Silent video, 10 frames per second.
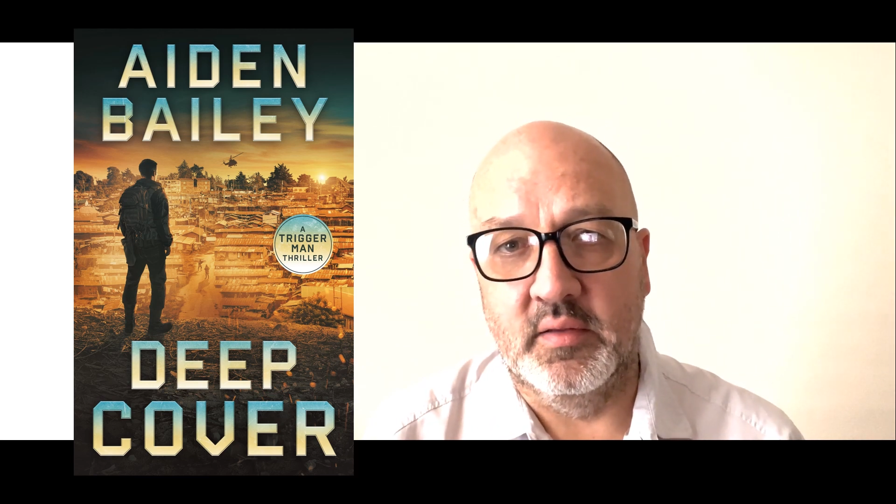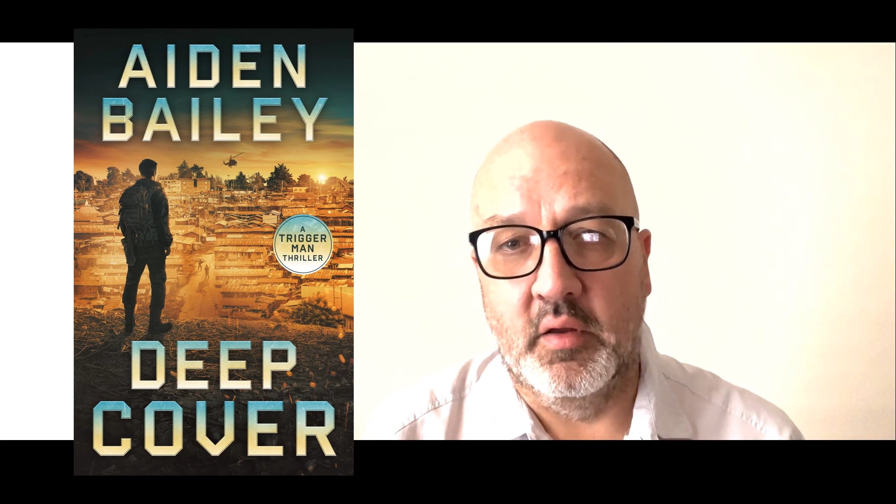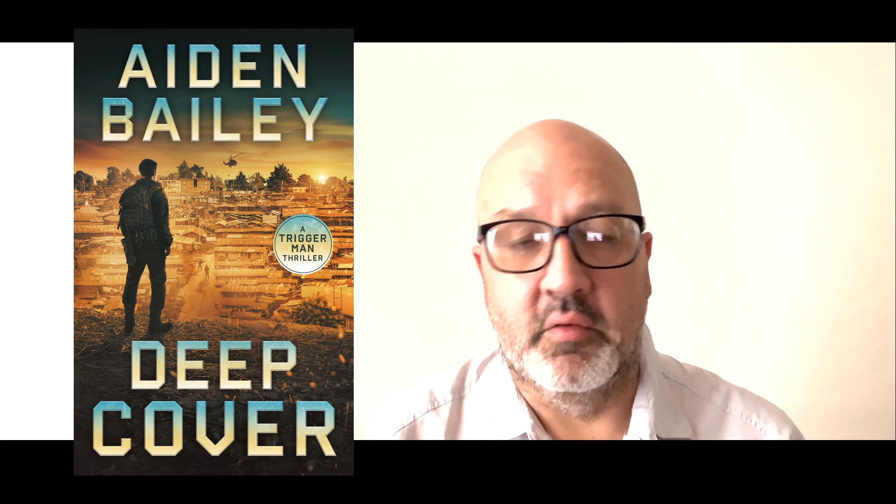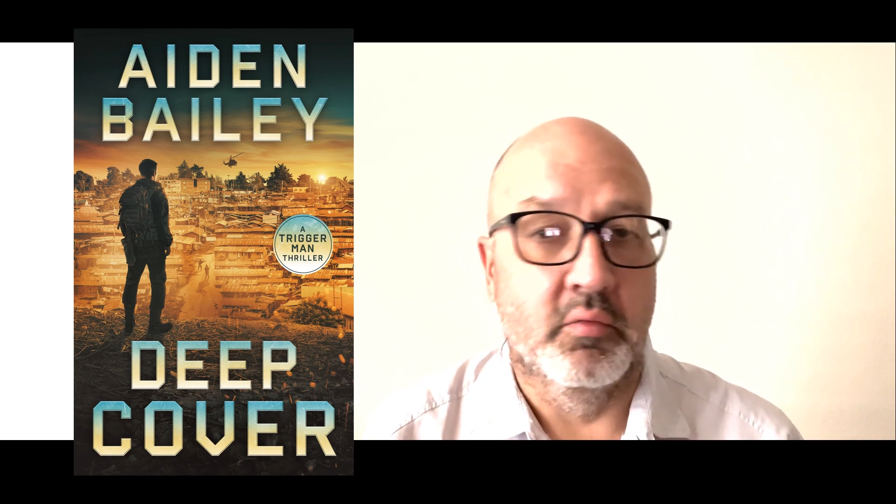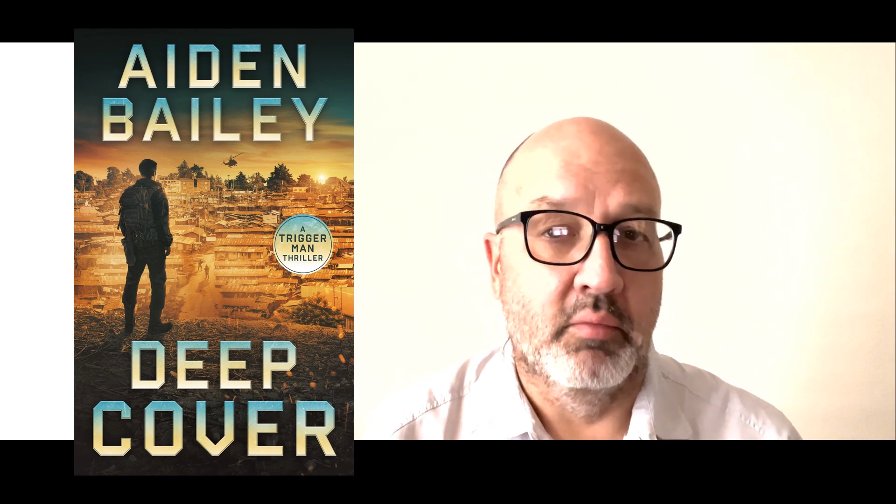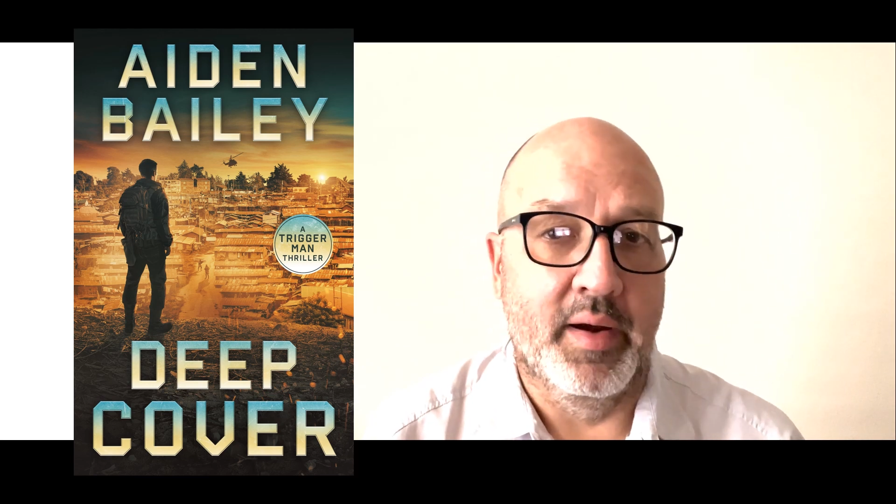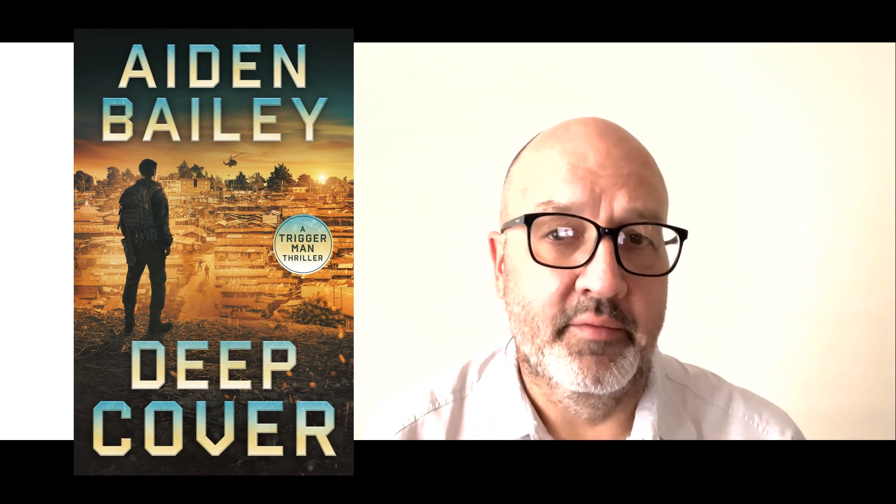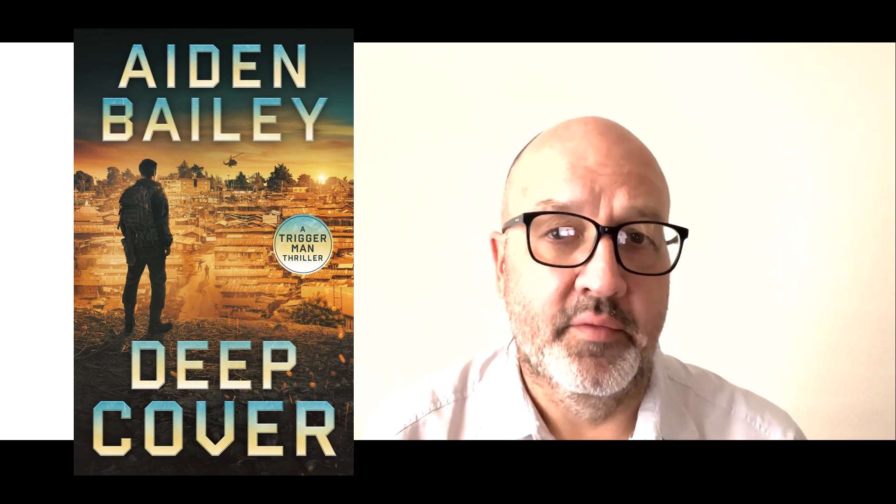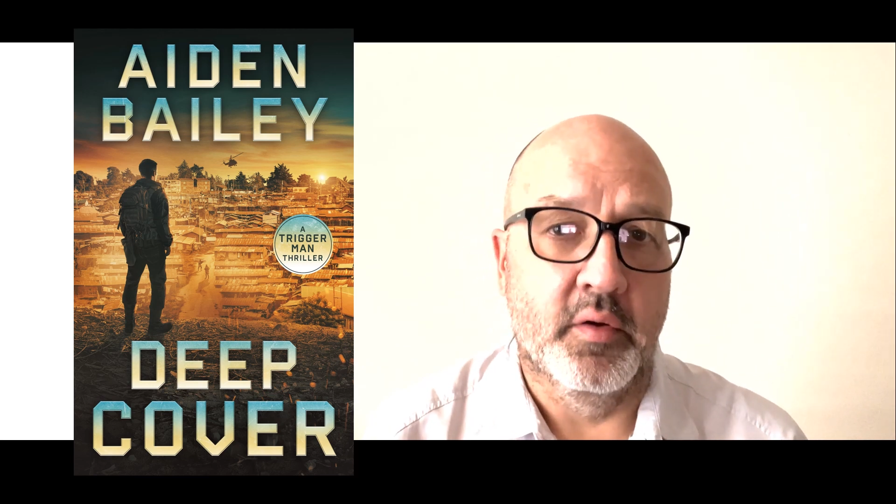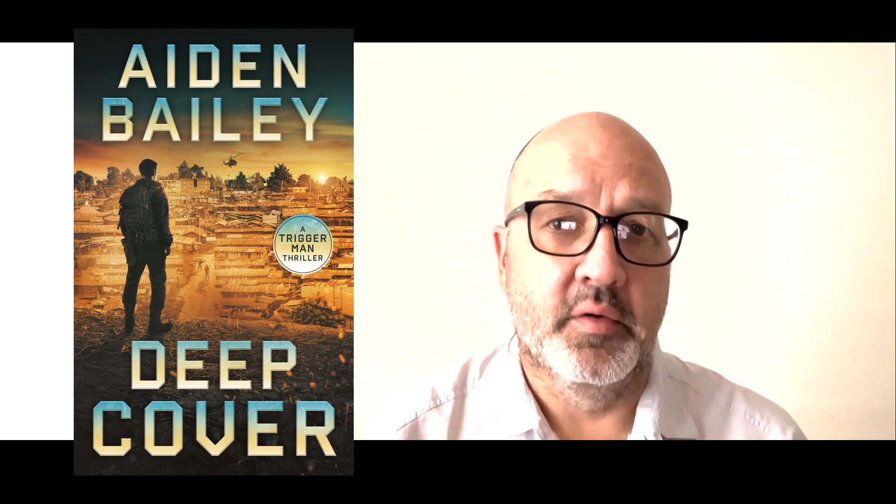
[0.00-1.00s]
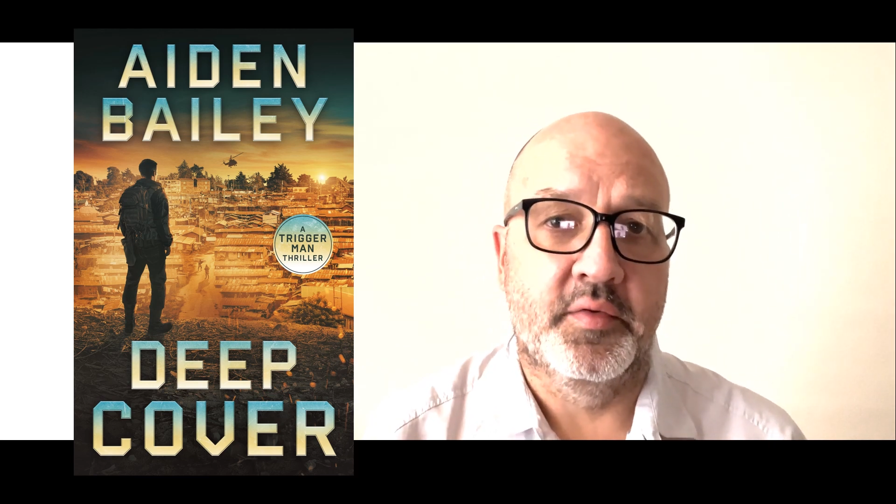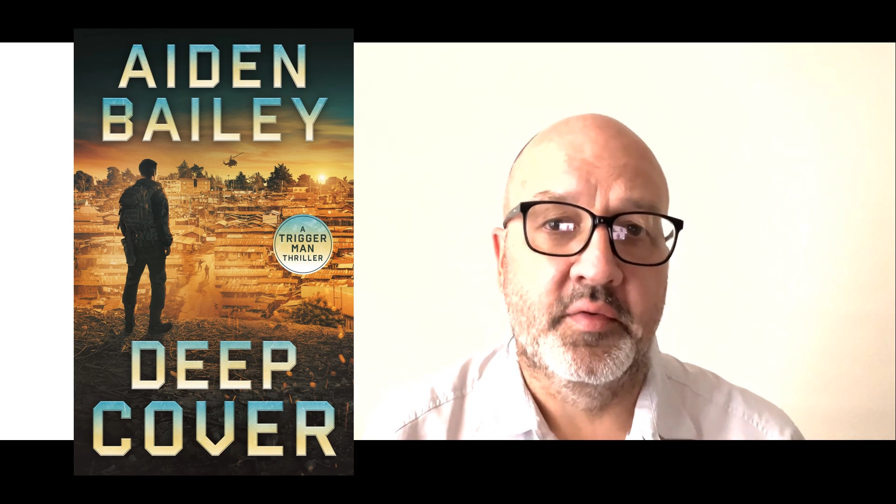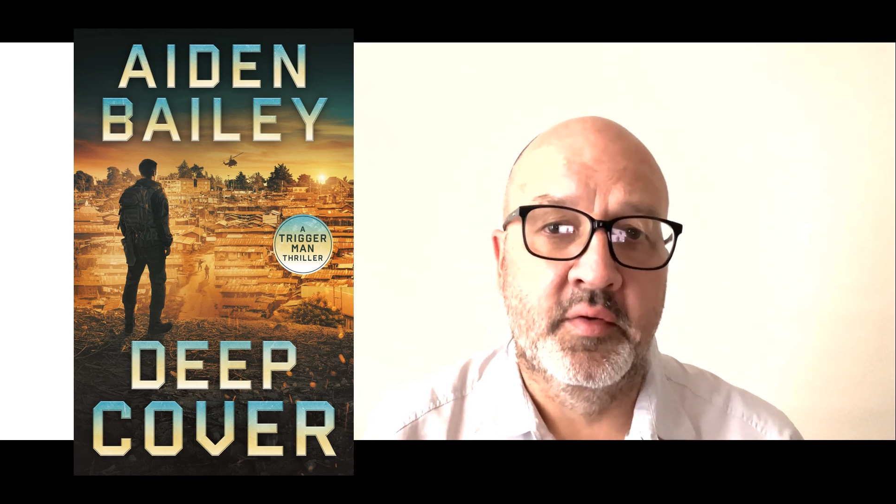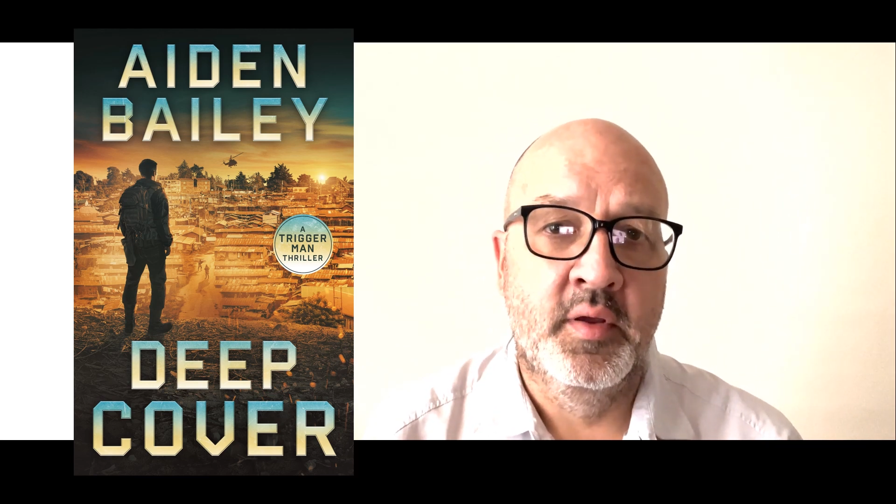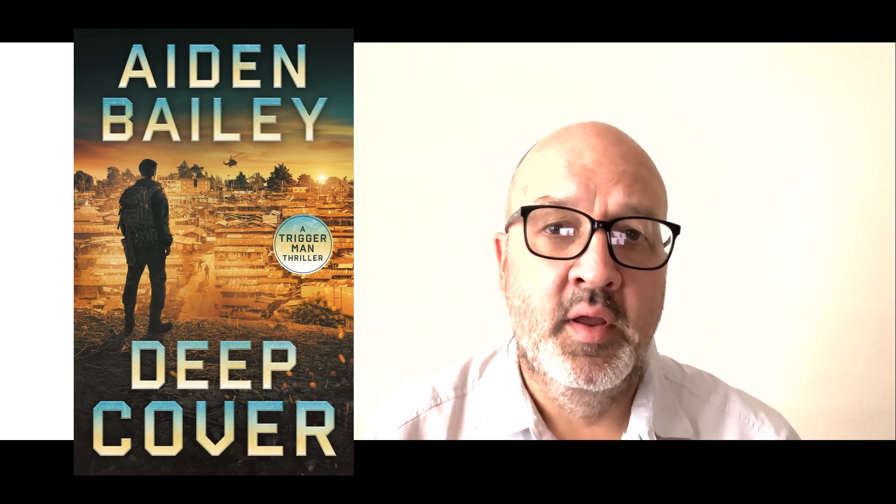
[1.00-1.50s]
local rainforests.